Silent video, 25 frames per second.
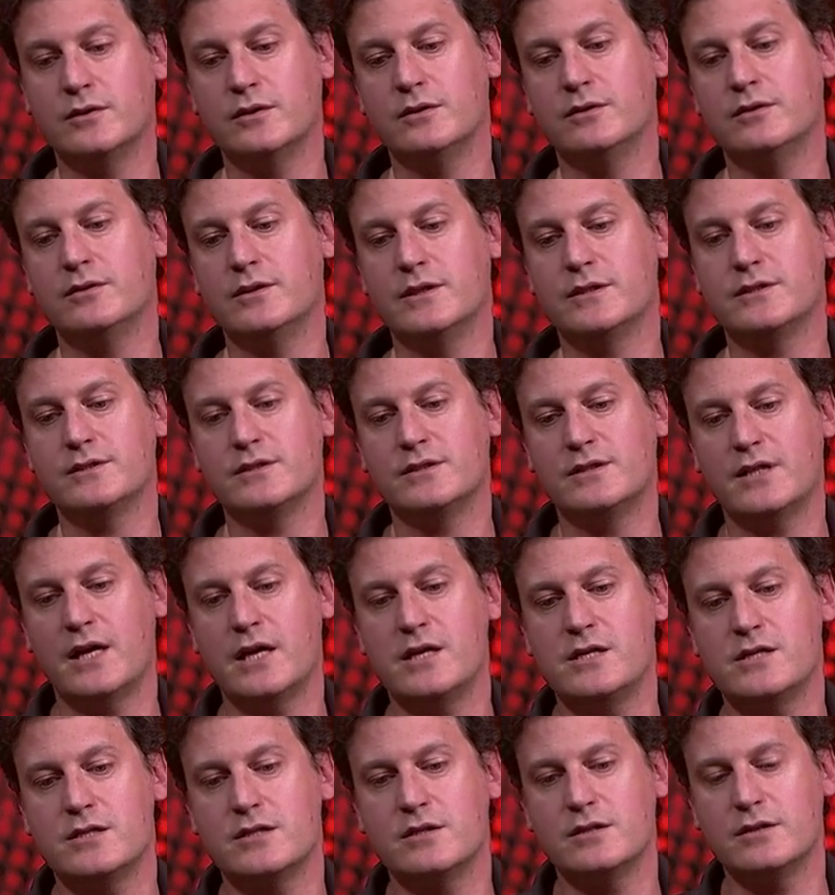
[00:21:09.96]
there's a
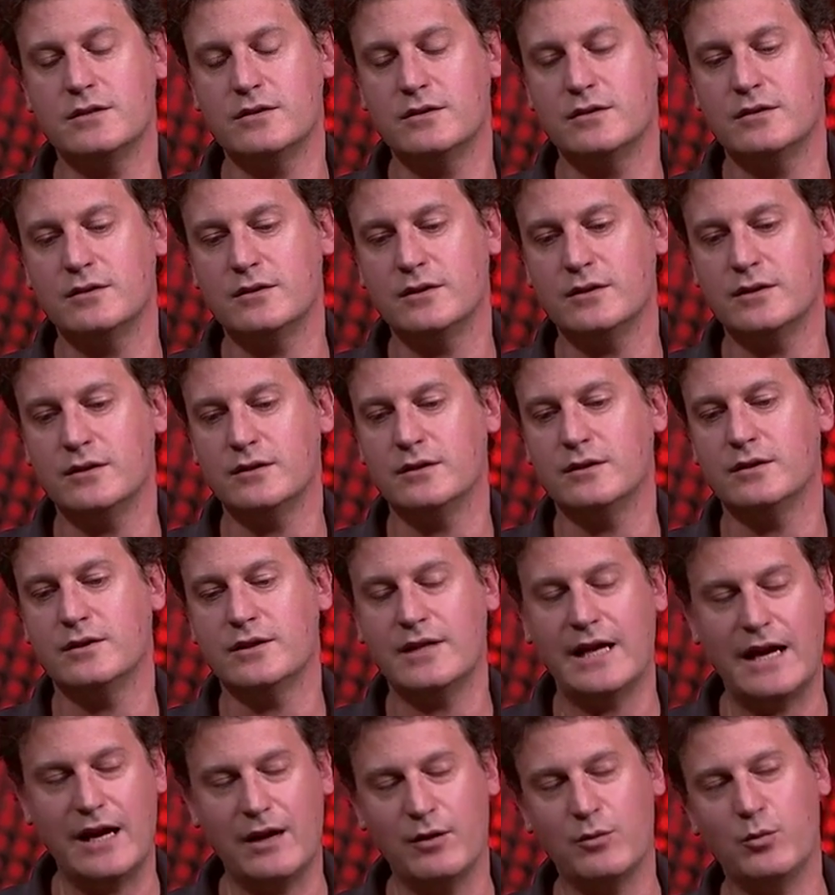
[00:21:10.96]
danger
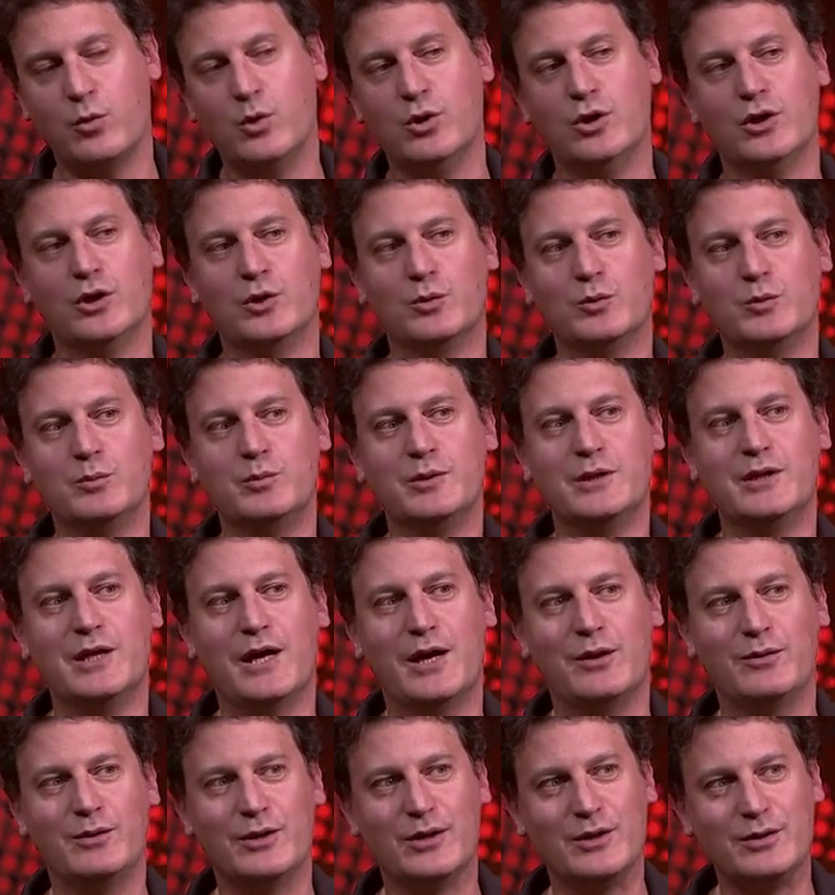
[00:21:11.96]
that our work will be
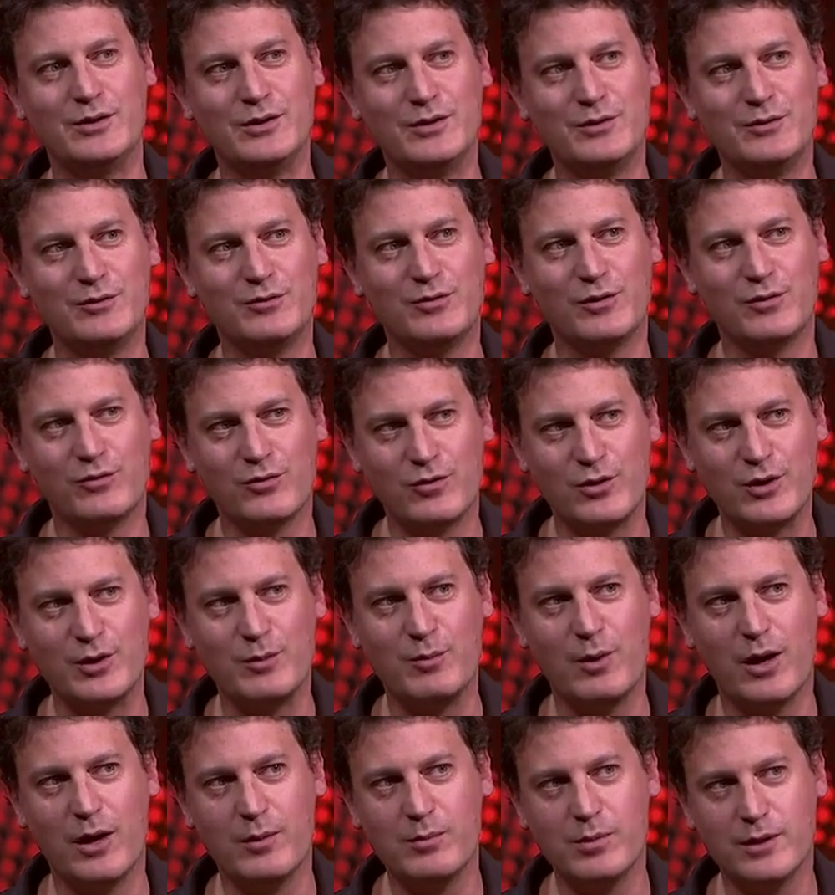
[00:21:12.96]
downloaded for free
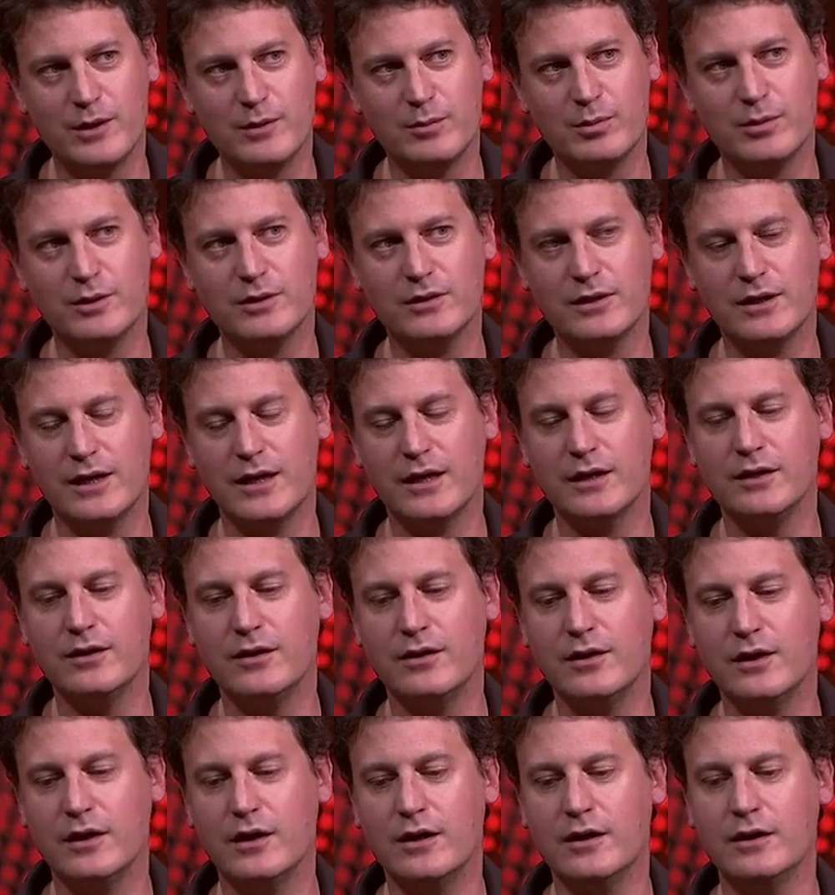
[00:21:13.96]
by people,
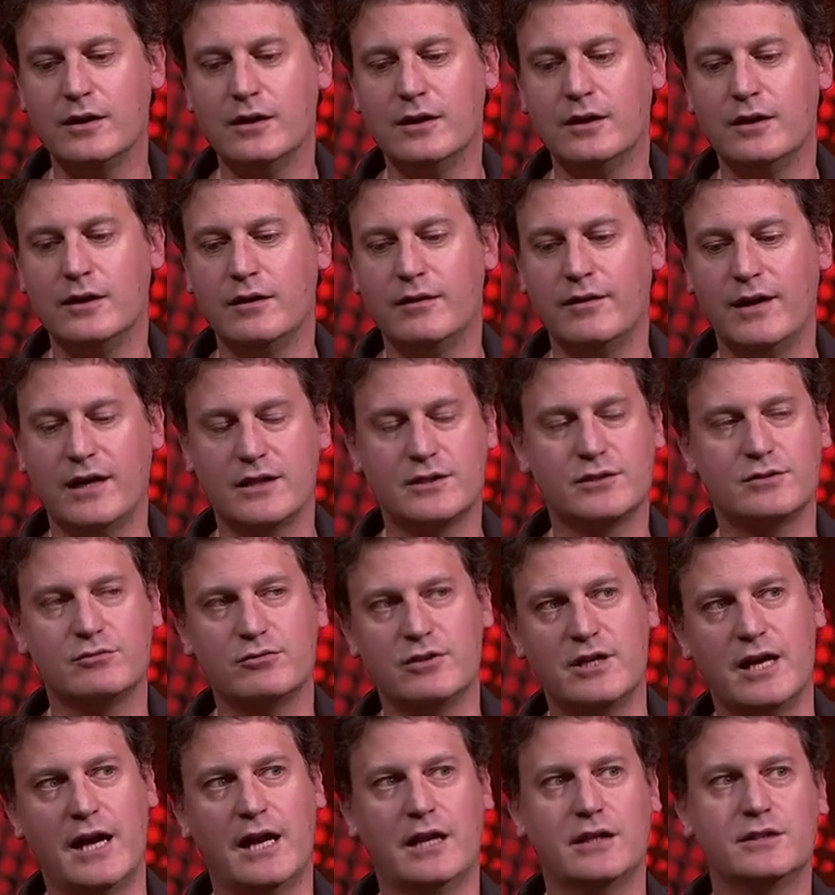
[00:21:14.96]
and that's a
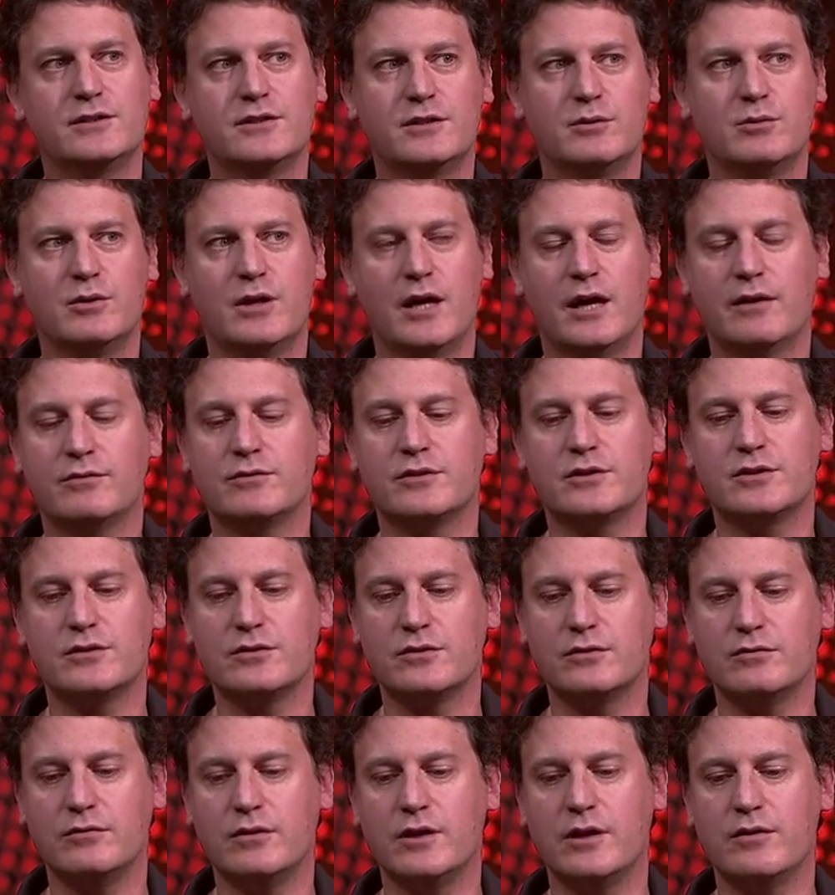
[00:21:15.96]
reality we have to
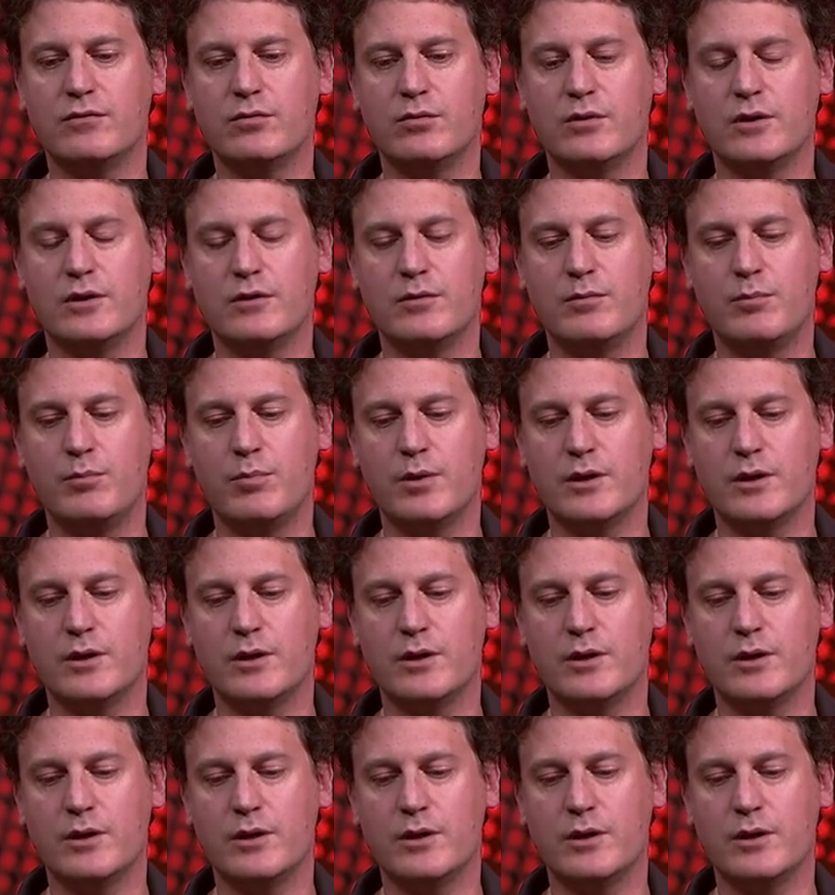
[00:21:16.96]
sort of live with.